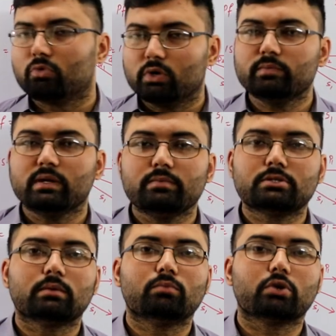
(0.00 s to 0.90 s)
With maybe
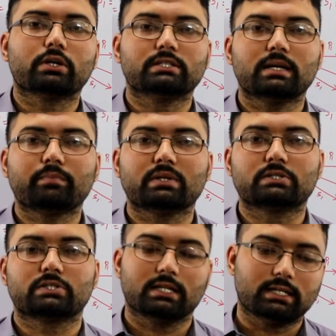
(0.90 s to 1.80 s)
some more
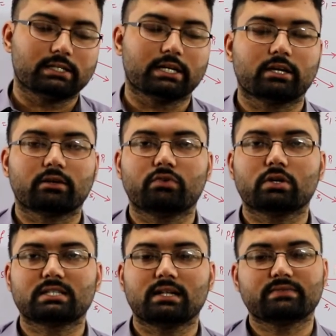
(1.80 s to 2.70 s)
examples. Till then, take care of
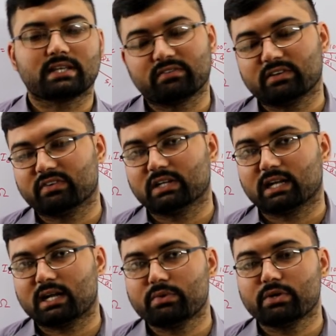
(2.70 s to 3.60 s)
yourselves, everyone
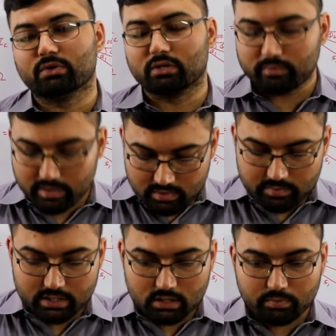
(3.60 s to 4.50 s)
around you. Do remember
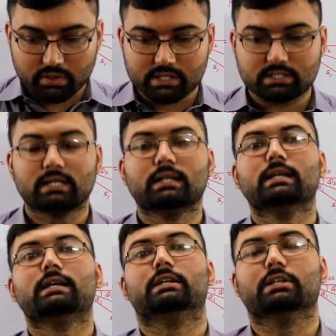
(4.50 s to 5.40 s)
me in your prayers.
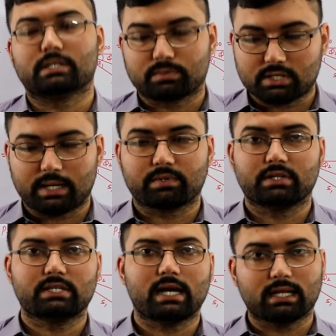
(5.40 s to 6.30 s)
Do subscribe to
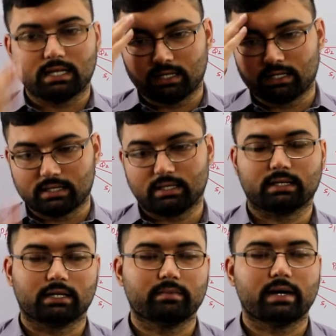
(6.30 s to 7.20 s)
the channel.
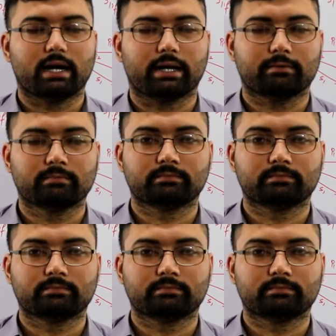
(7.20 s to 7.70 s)
Goodbye.